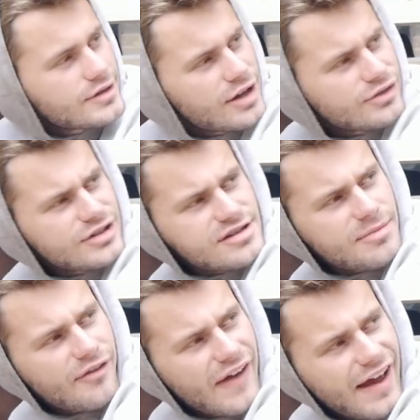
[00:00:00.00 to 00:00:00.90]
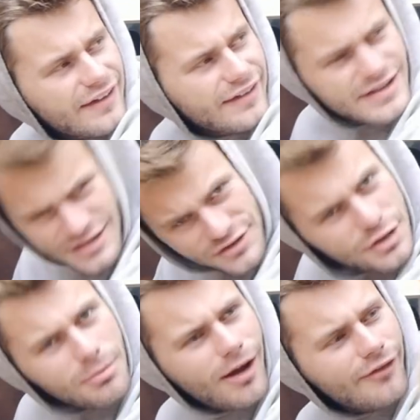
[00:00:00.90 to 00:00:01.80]
touches to my van. This is
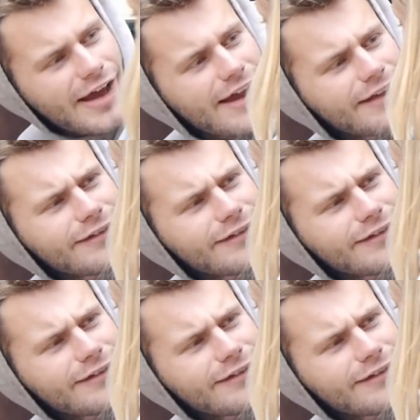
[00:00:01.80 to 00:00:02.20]
still my van.